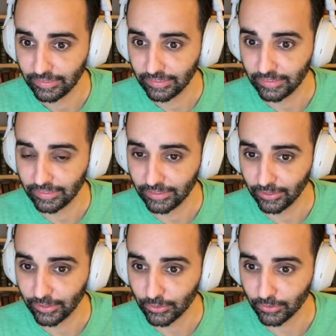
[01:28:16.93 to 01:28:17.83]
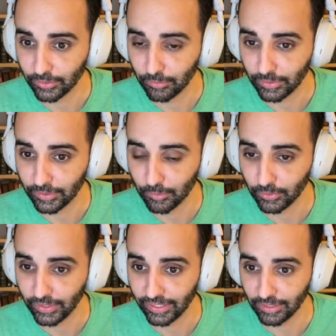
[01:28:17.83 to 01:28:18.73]
Already talking about
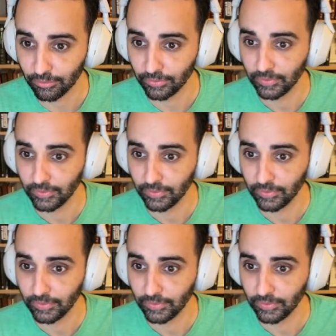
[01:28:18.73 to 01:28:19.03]
Nimble high level.